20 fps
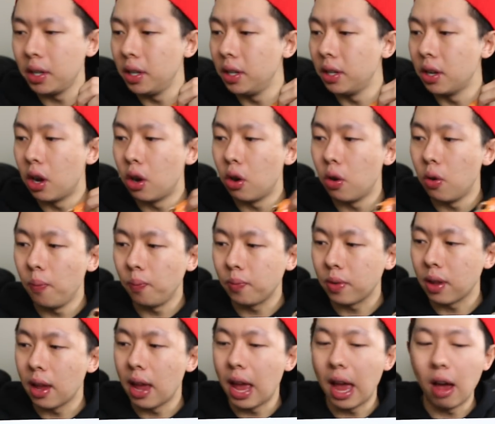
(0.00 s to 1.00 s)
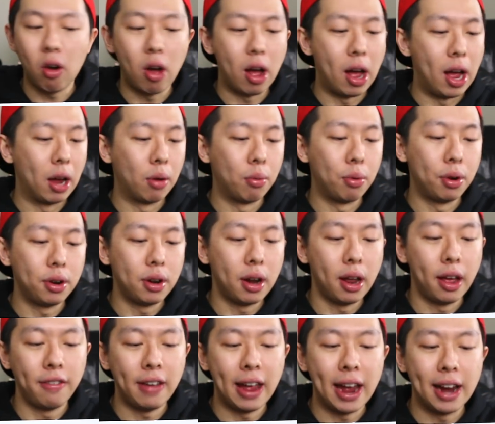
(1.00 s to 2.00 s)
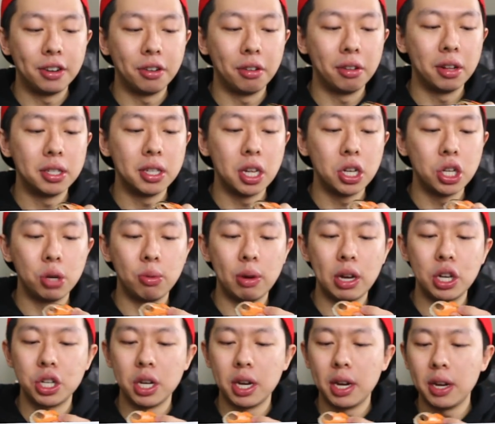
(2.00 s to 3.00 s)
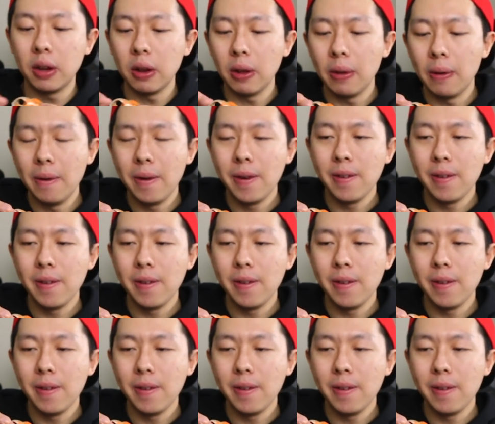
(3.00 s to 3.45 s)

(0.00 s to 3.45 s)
You know how I would have handled the situation?